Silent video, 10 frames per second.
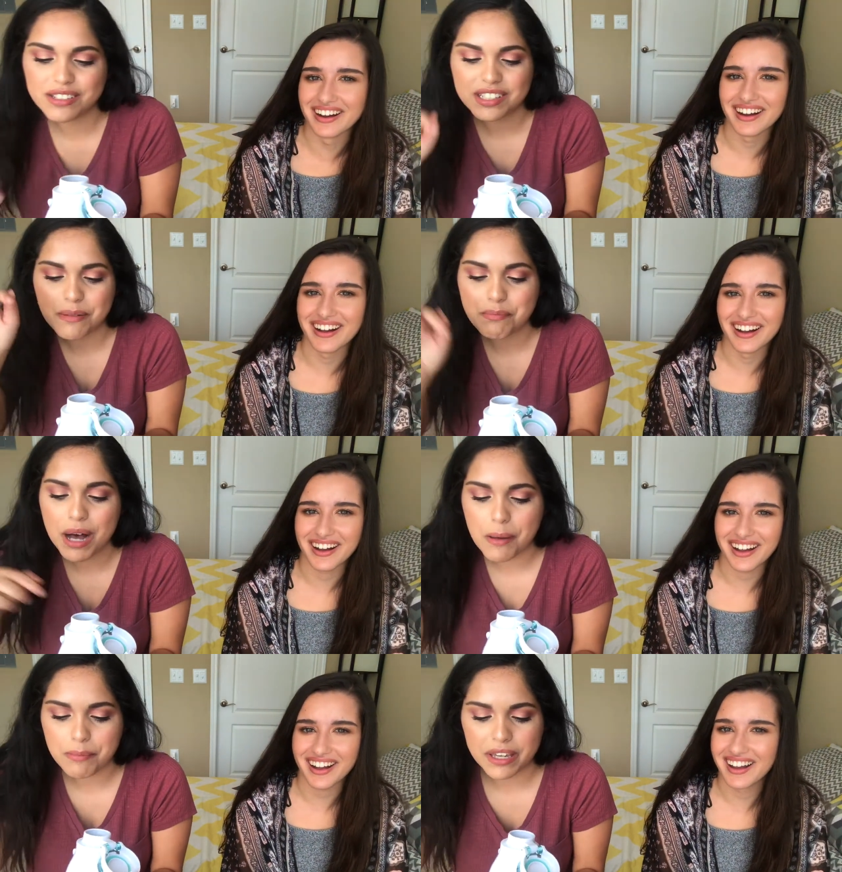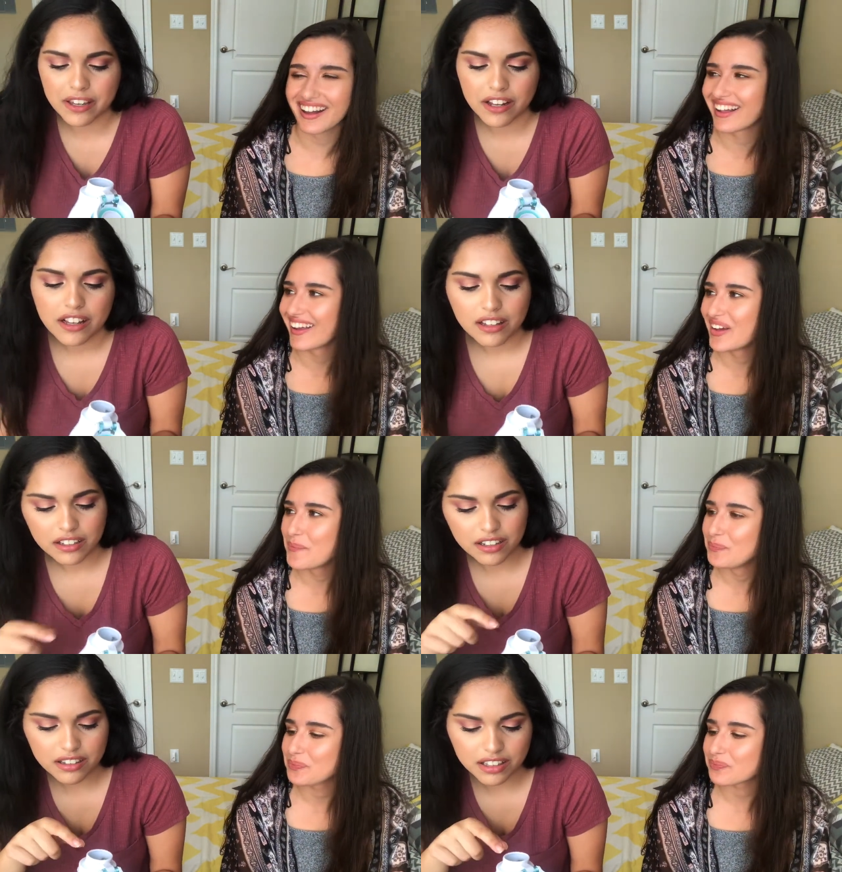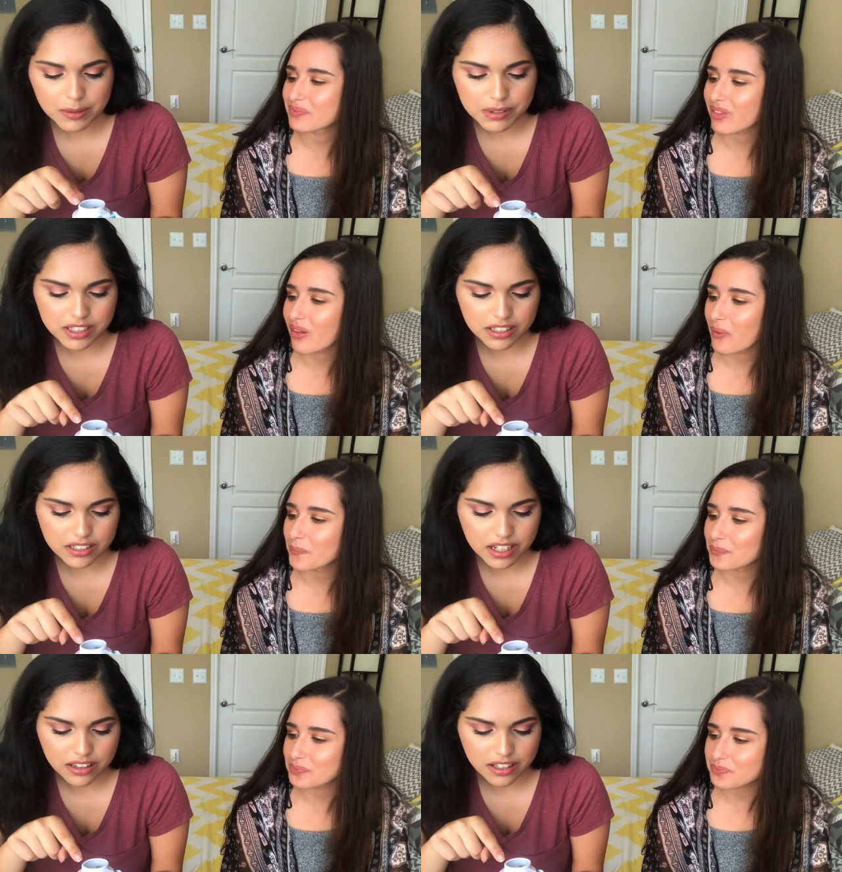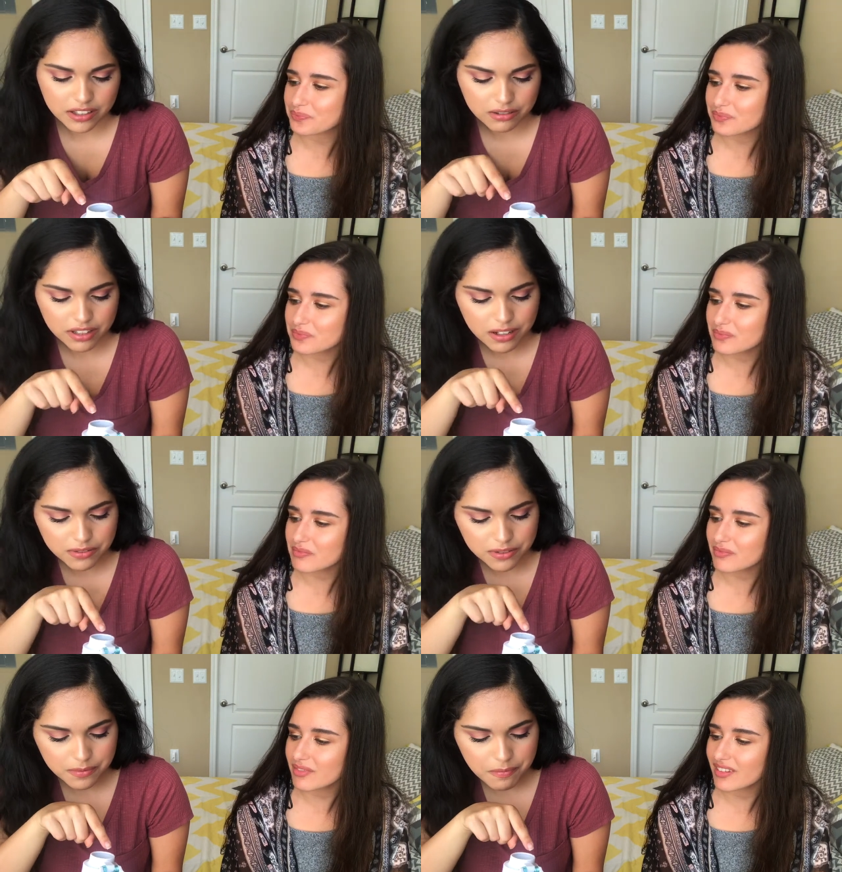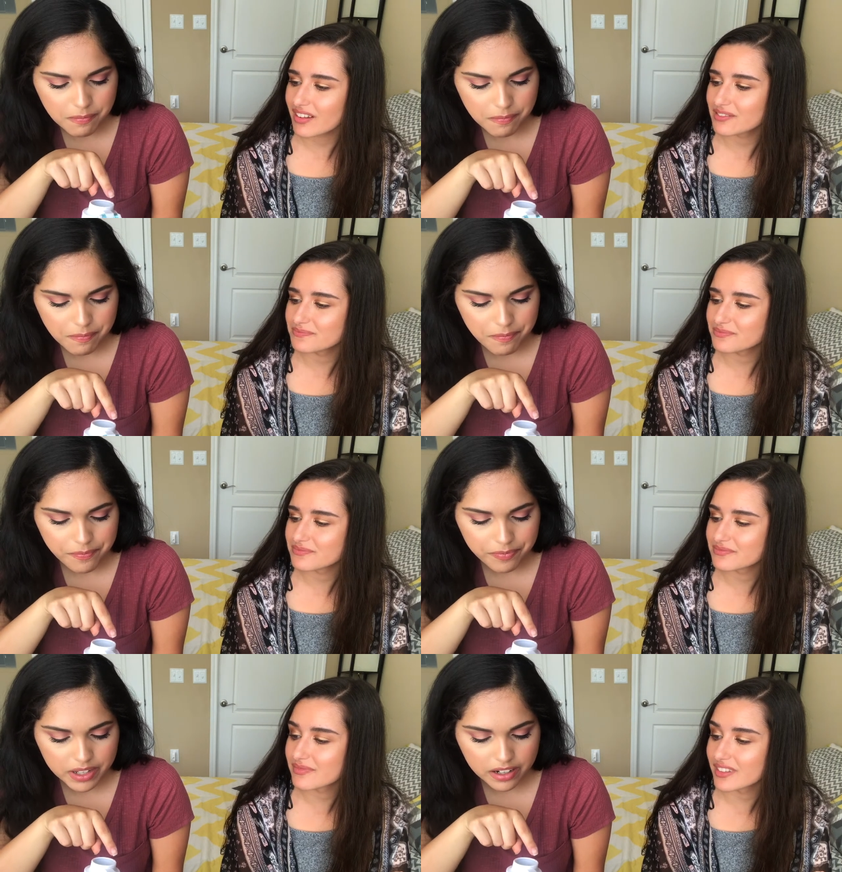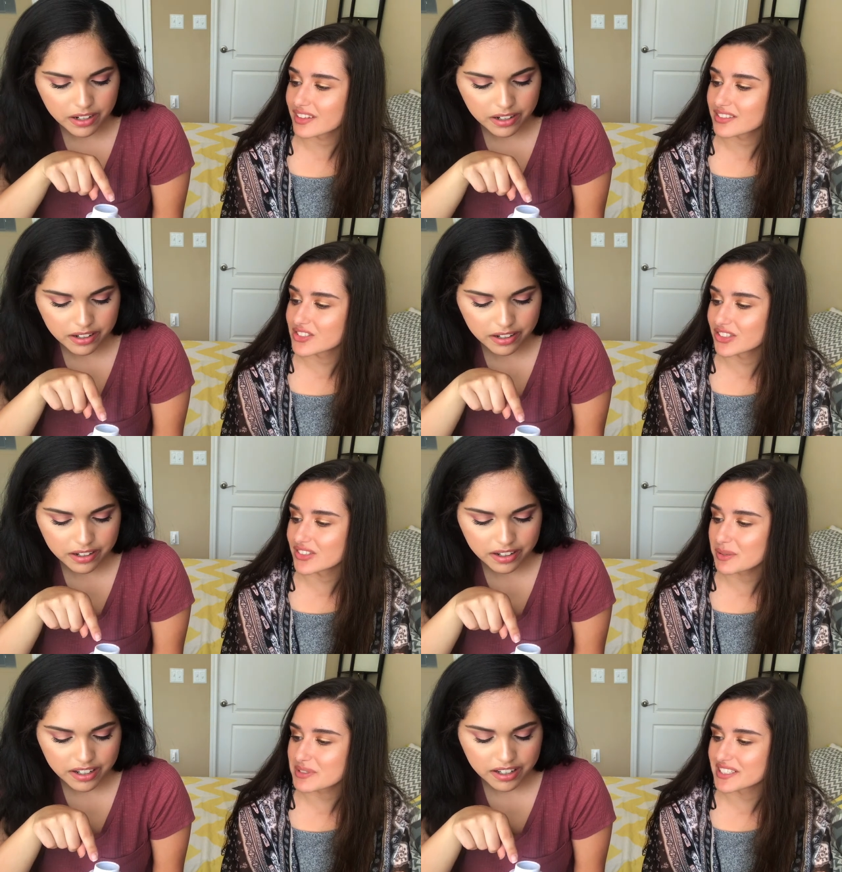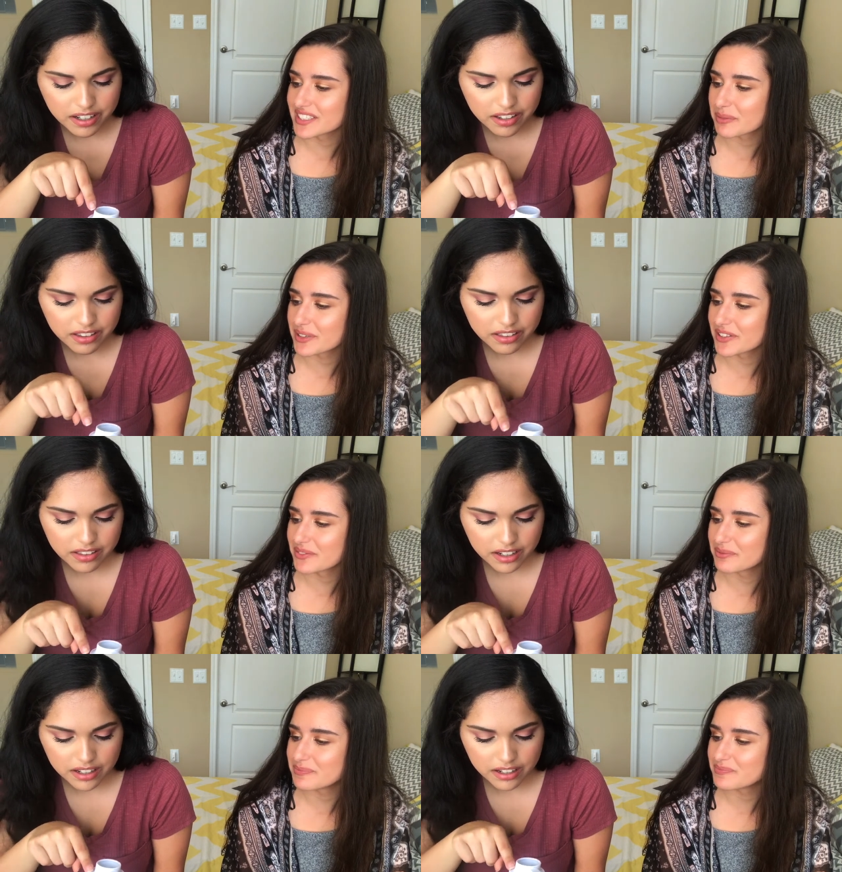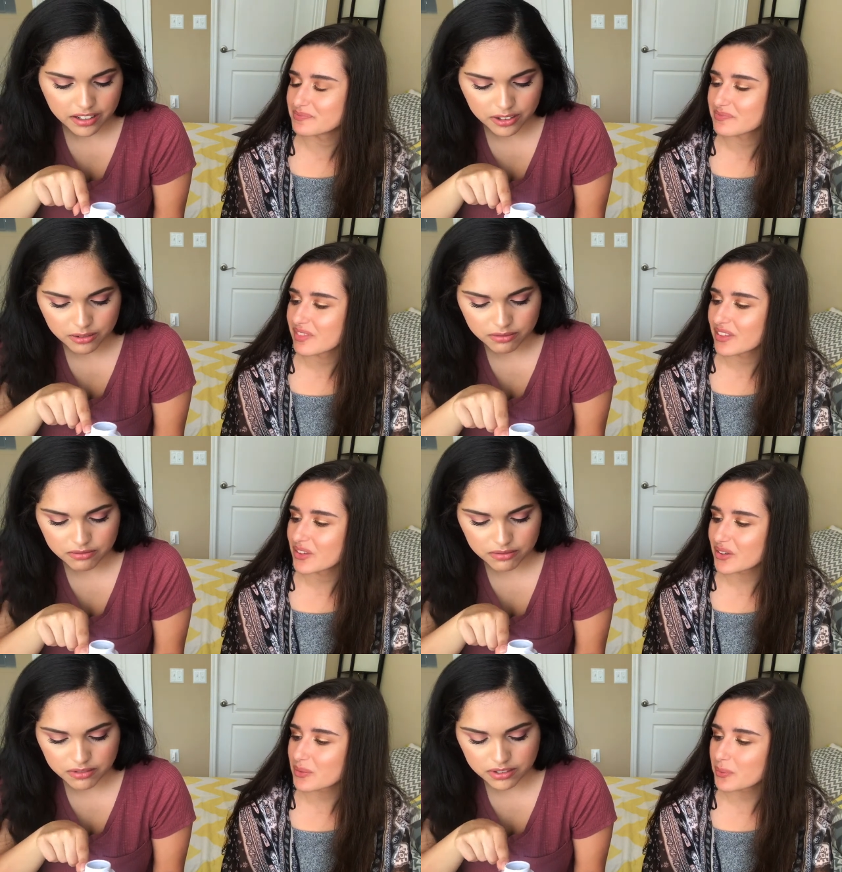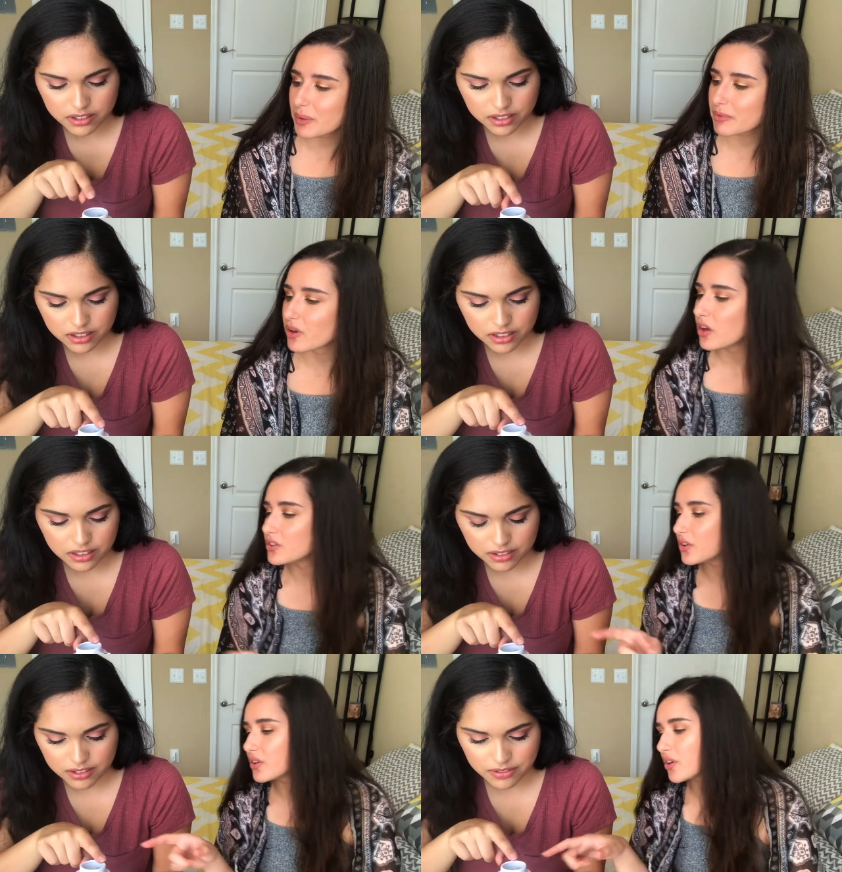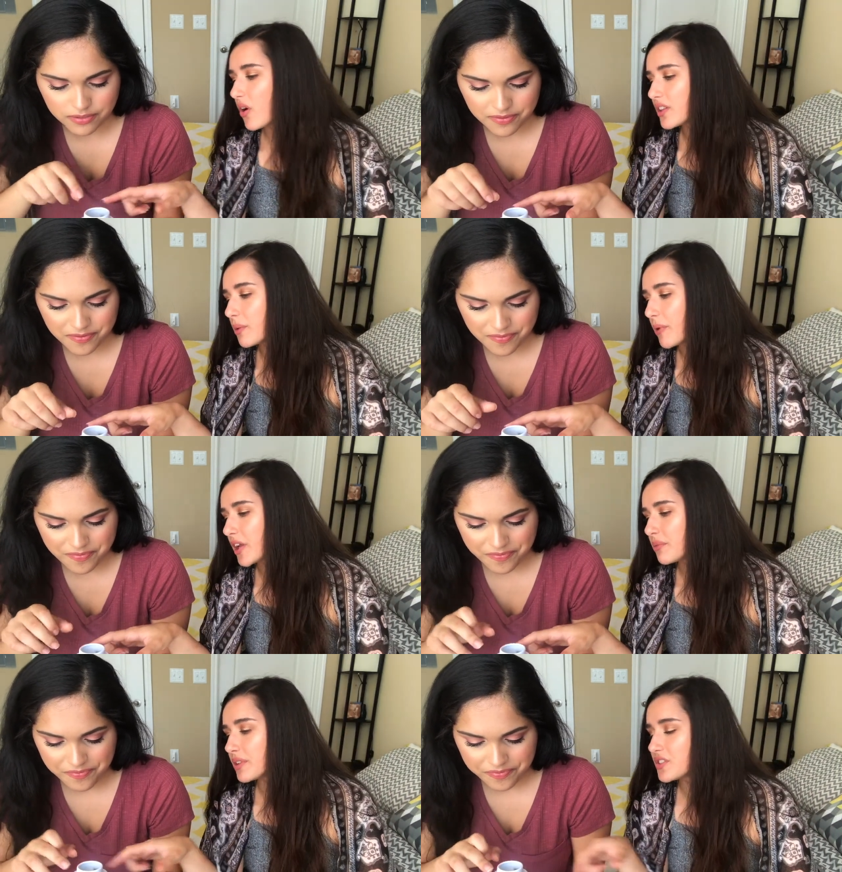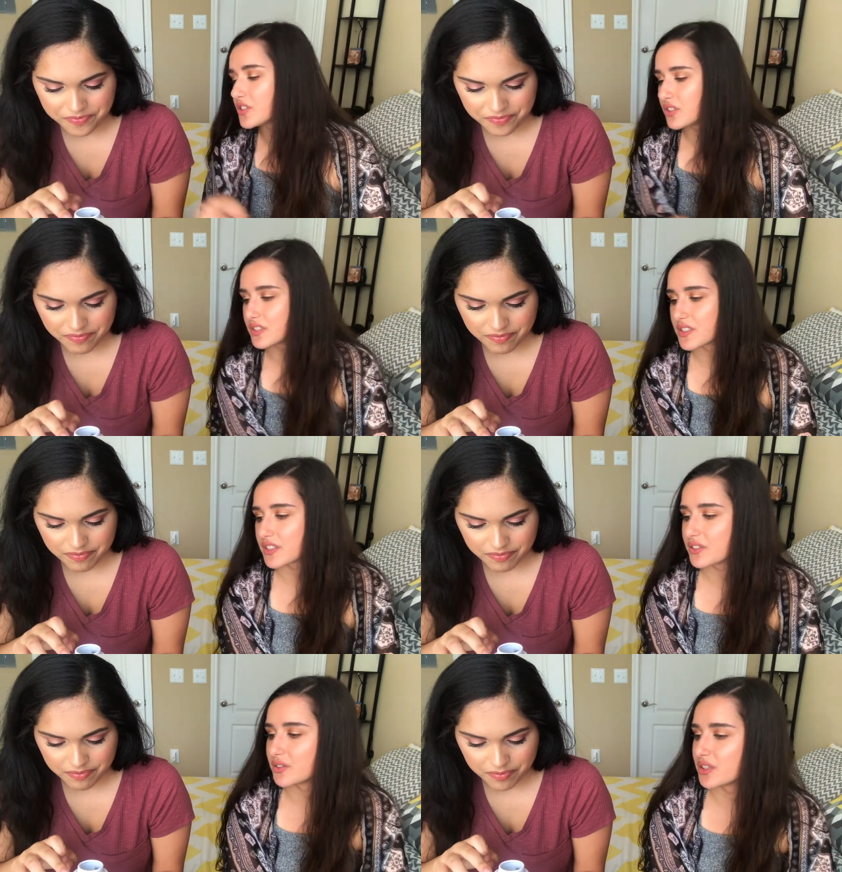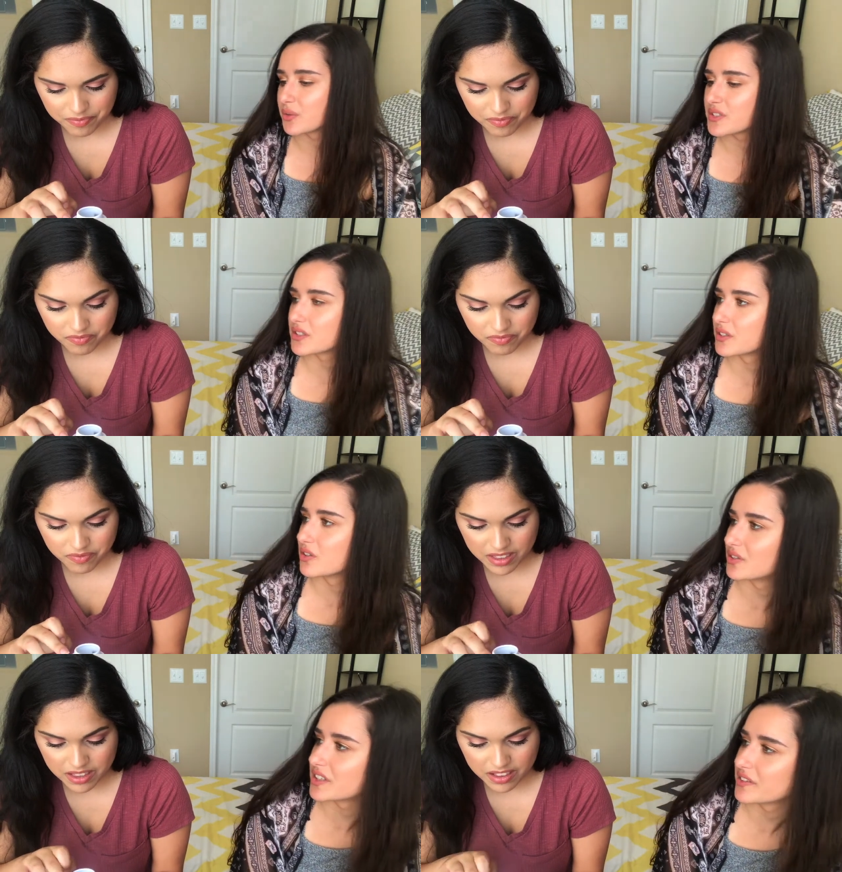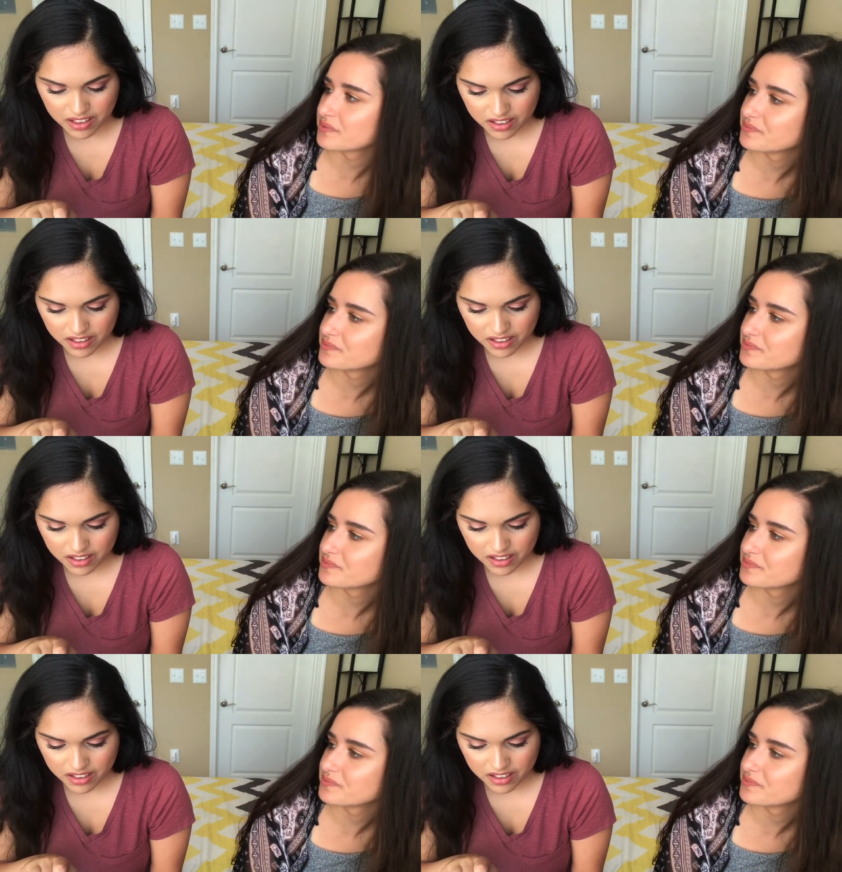Speaker 1: used to popping it. Look at the lipstick stain that you left.
Speaker 2: There. It's your lipstick, man. Yeah. no, no, no. On the bottom, that's yours. I don't know. That was there already.